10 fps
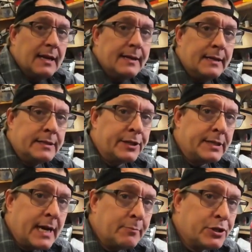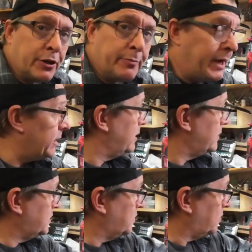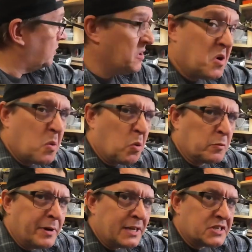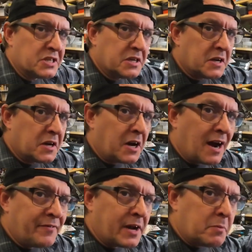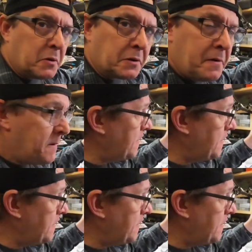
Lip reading: This is a good time to show you my cool workbench coffee cup holder.